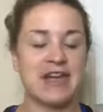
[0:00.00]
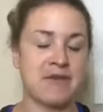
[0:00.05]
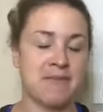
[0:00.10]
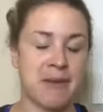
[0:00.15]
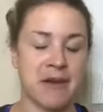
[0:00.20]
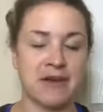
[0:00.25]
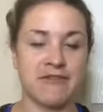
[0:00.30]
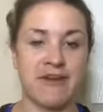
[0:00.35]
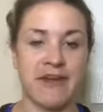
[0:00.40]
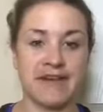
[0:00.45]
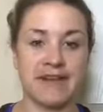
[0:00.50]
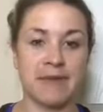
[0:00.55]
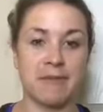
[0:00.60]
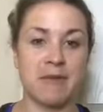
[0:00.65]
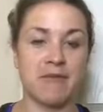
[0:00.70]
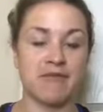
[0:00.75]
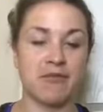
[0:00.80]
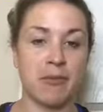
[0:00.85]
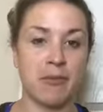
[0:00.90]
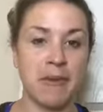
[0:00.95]
you might have had some
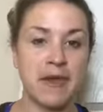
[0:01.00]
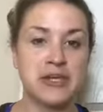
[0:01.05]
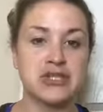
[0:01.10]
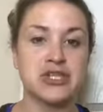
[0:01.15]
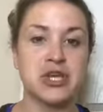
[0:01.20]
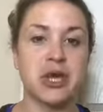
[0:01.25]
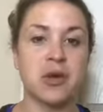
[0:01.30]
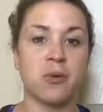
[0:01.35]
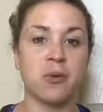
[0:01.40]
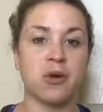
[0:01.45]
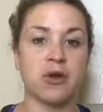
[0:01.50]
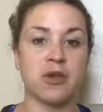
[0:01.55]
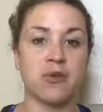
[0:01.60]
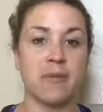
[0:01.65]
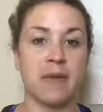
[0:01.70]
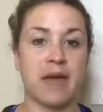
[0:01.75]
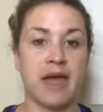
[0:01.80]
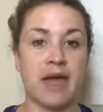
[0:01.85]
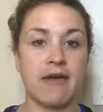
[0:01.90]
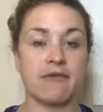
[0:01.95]
inflammation or you
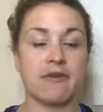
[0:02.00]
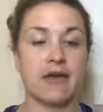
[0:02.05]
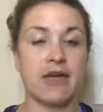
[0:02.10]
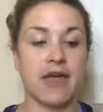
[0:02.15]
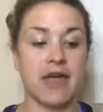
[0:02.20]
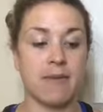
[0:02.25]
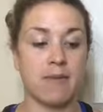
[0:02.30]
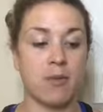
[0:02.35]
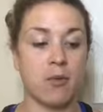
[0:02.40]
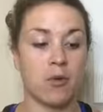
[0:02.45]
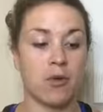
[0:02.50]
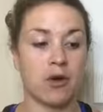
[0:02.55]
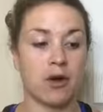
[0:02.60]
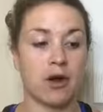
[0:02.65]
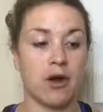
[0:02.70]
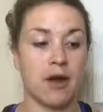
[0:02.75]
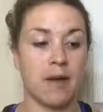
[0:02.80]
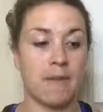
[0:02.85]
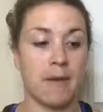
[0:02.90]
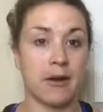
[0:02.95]
may have a
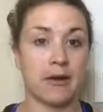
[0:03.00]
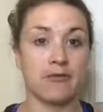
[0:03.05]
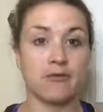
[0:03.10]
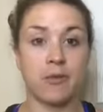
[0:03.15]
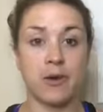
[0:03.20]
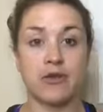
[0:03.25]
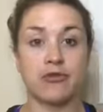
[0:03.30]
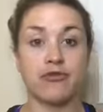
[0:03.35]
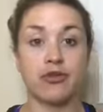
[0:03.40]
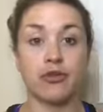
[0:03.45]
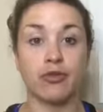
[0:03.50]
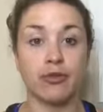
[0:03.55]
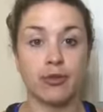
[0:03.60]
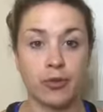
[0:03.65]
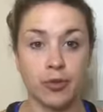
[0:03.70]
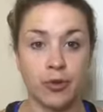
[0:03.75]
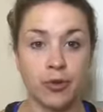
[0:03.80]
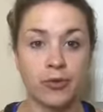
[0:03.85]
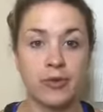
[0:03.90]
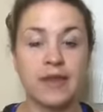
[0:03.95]
more amount of weight to
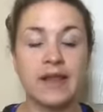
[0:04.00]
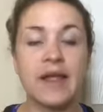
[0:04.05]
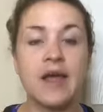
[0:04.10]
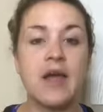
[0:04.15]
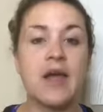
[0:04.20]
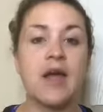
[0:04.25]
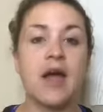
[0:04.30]
lose.